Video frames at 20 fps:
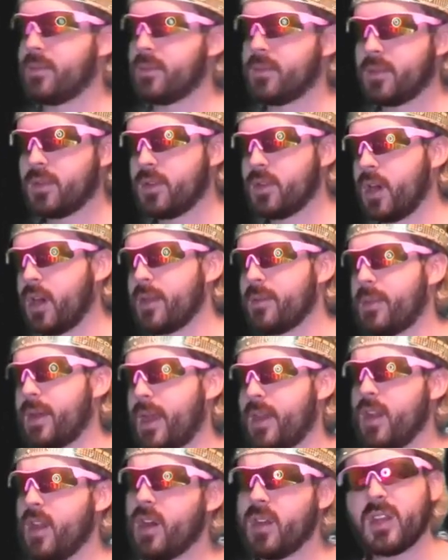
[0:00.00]
Iron
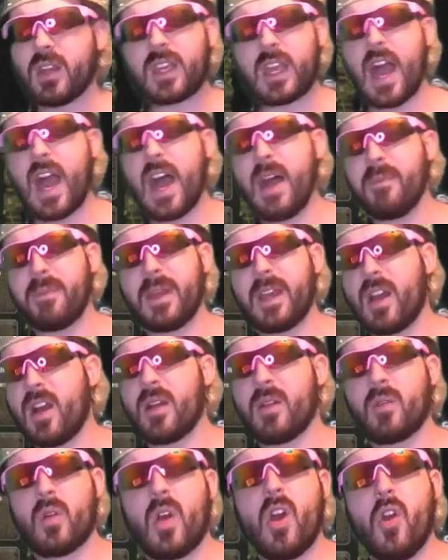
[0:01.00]
Man? No, it can't be
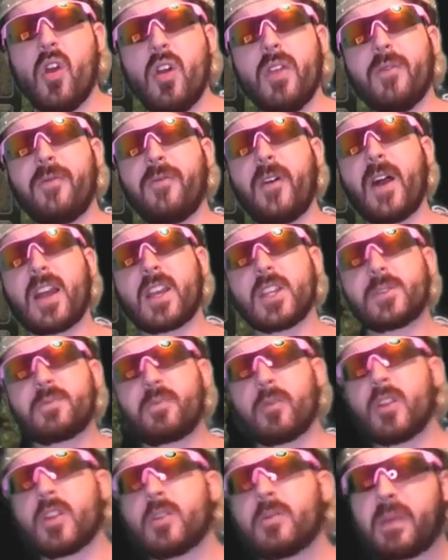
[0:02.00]
Iron. Who the fuck is
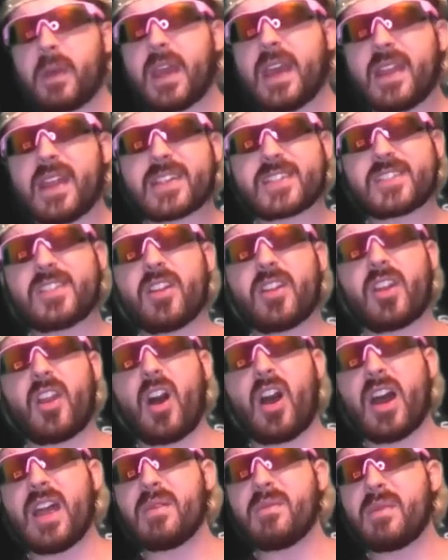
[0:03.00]
brewing beer that's not an
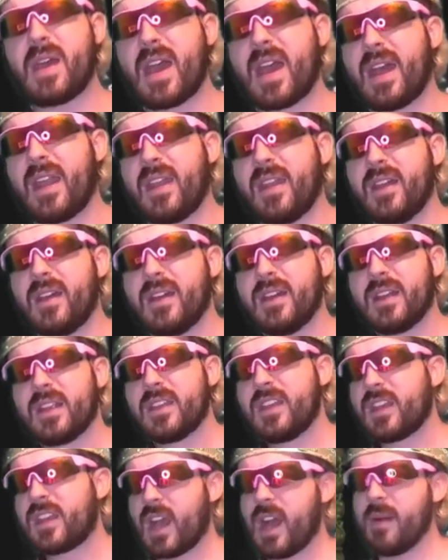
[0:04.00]
Iron Man?
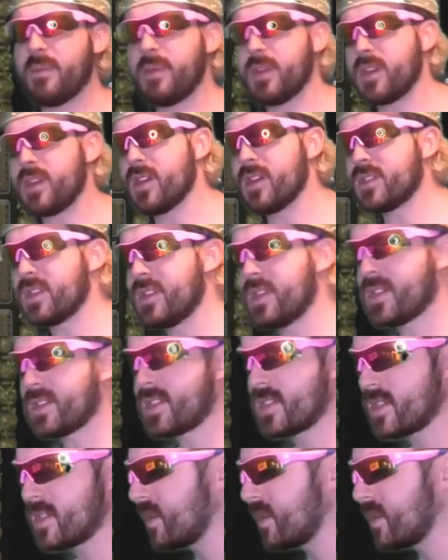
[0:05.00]
You can't be using this as...